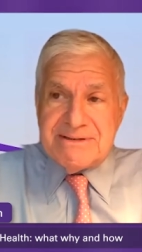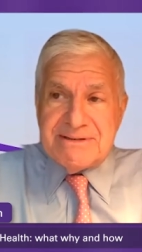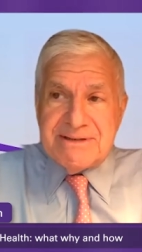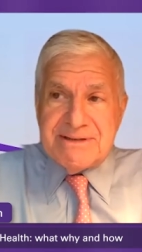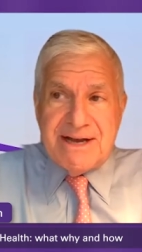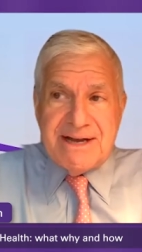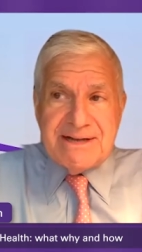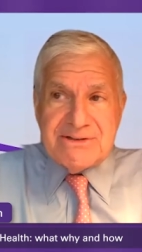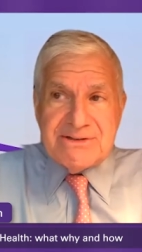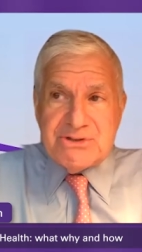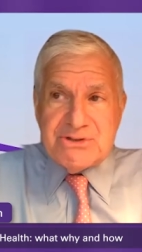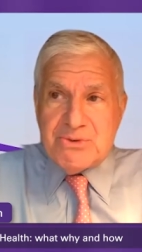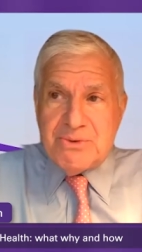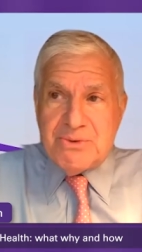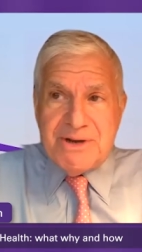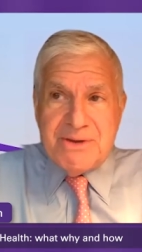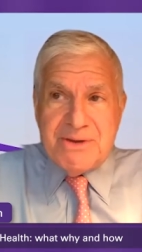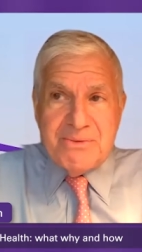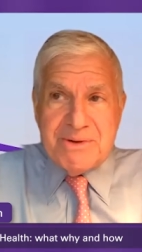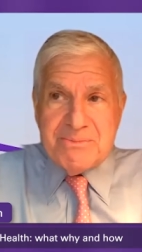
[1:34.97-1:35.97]
not
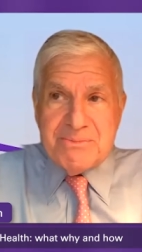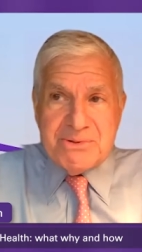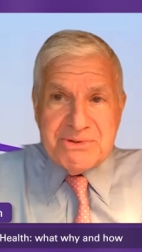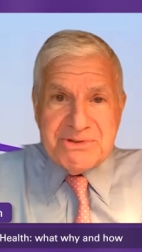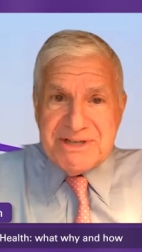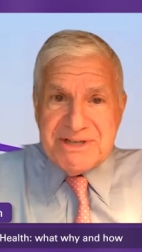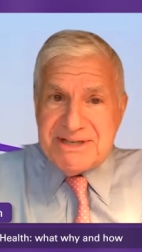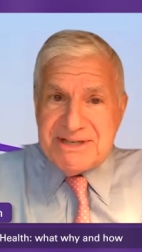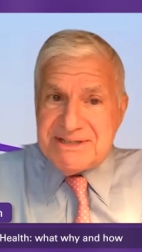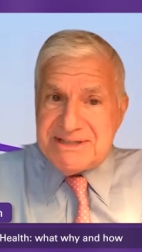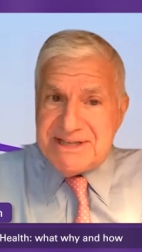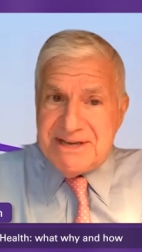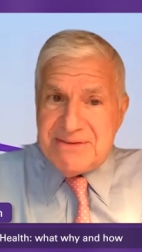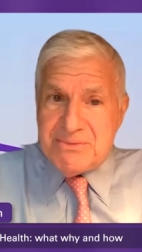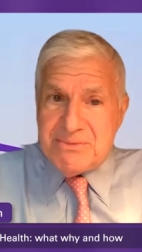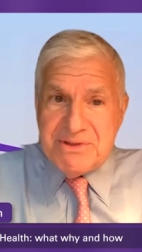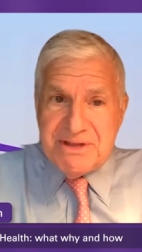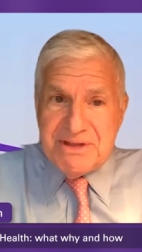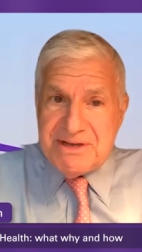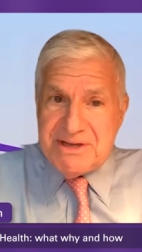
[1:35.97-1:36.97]
21% dead
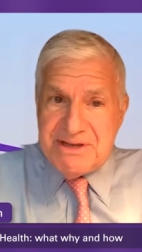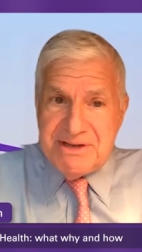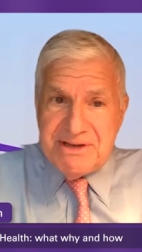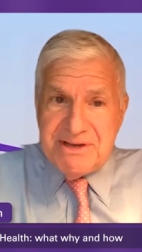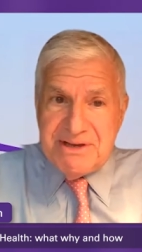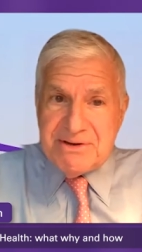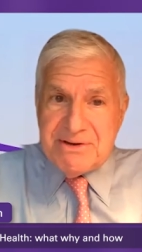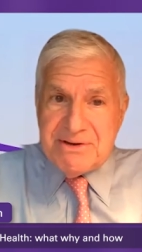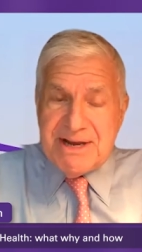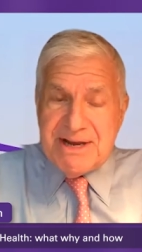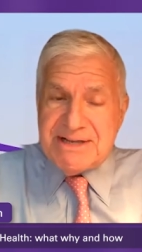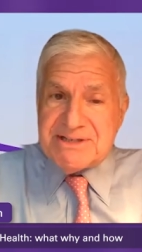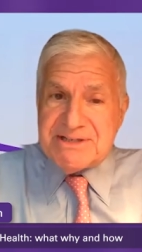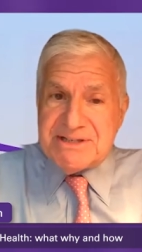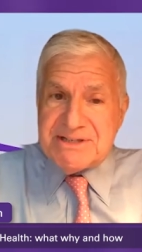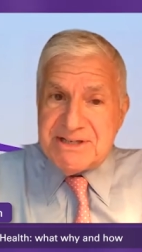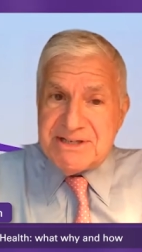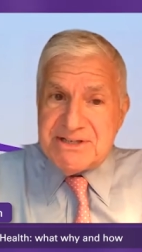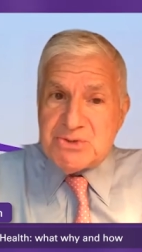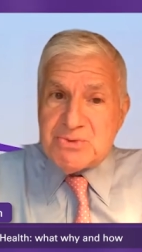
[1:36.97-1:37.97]
within a year, as it
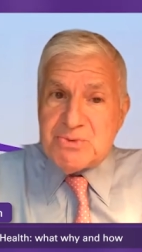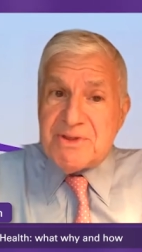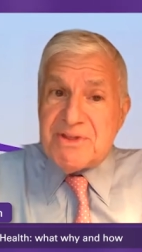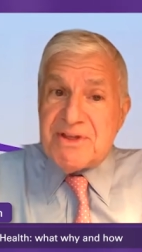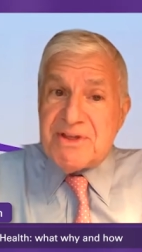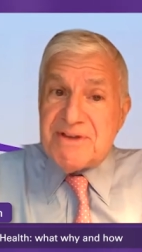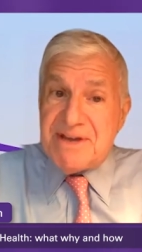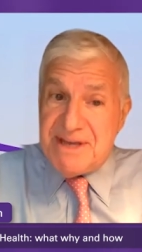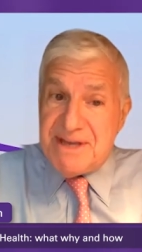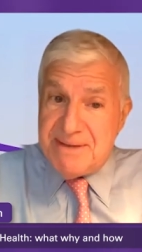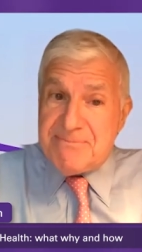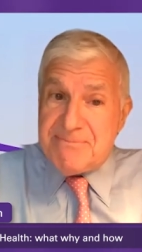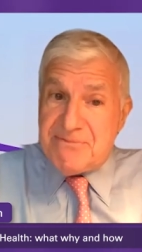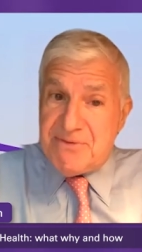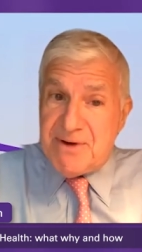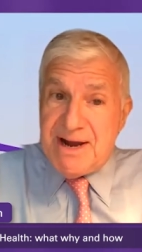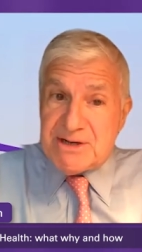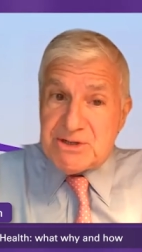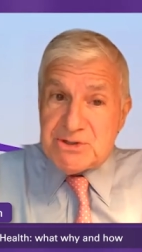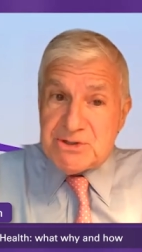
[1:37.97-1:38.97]
is with a hip
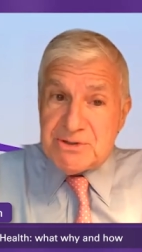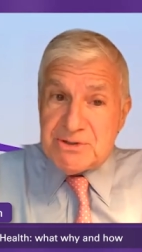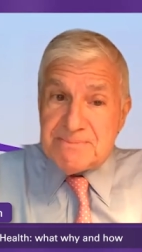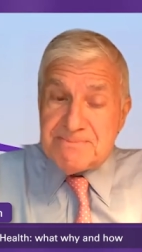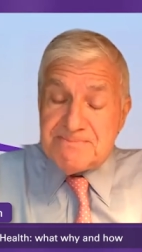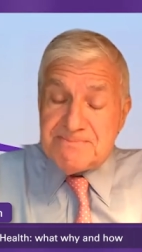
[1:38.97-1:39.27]
fracture.